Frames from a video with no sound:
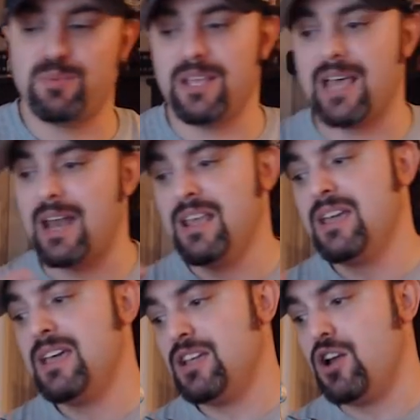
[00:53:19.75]
being that,
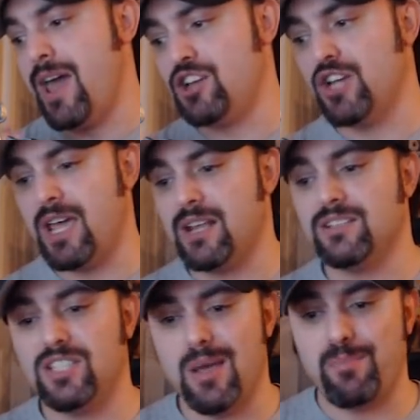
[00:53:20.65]
you know, AJ and
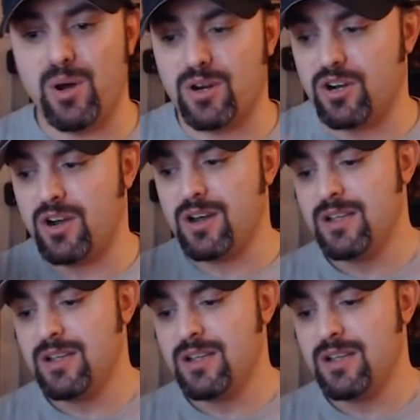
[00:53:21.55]
CM Punk are,